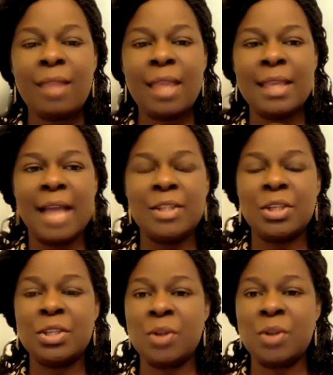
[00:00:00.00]
yeah,
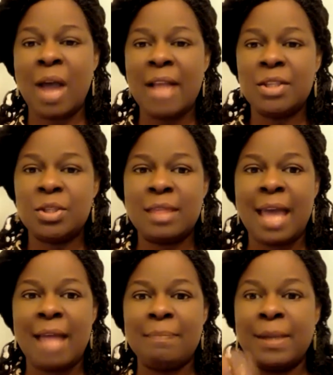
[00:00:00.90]
just to add to
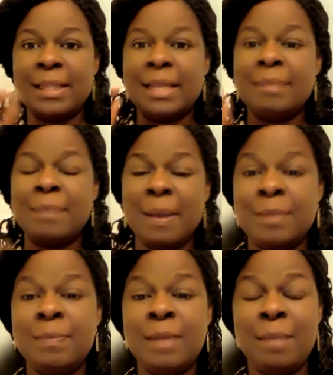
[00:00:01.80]
that, but
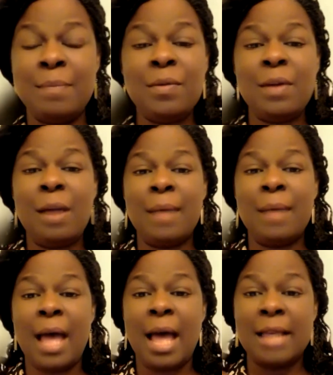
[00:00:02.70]
the
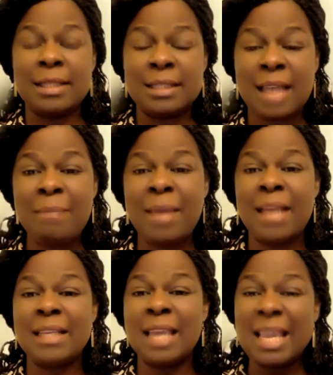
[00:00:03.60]
Miriam
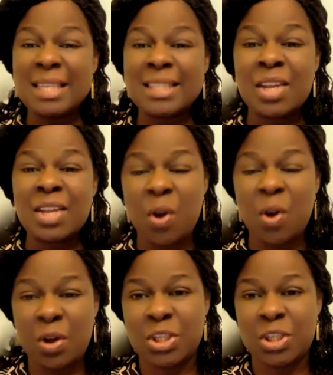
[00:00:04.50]
assignment is the
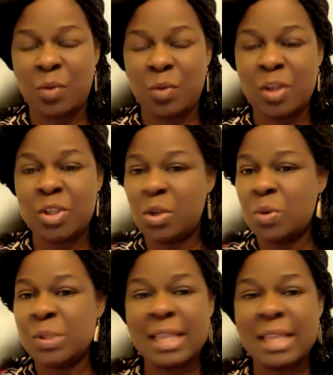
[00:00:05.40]
younger generation.
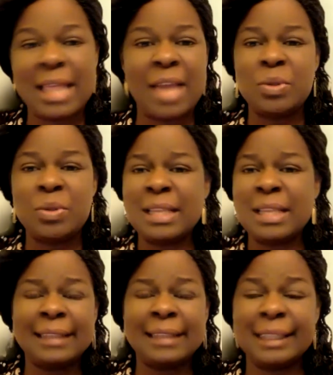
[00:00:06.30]
You see
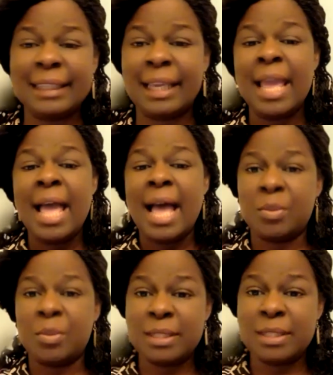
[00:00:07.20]
that clearly
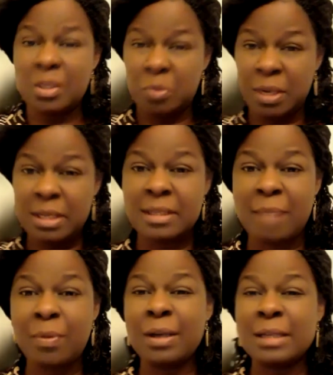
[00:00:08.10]
as we start doing the
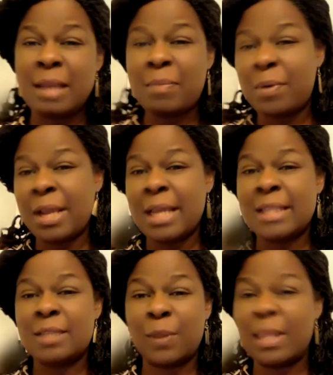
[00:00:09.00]
Deborah. Deborah
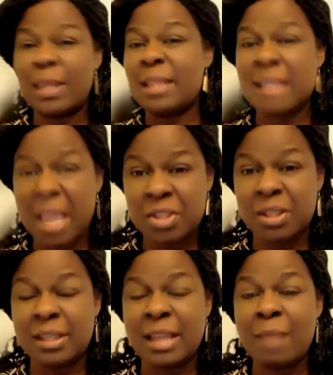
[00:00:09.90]
is for the
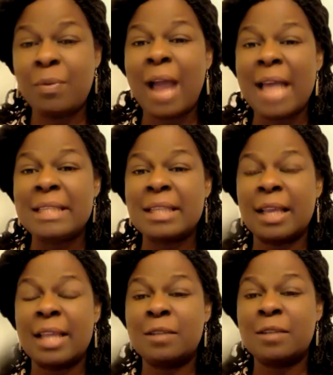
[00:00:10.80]
nation. Deborah has
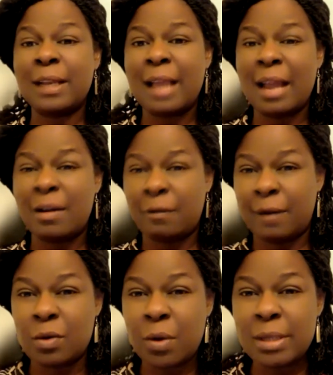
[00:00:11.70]
a different kind of
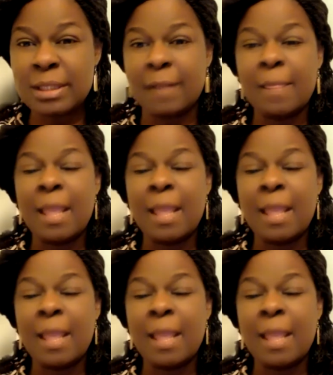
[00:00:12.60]
anointing.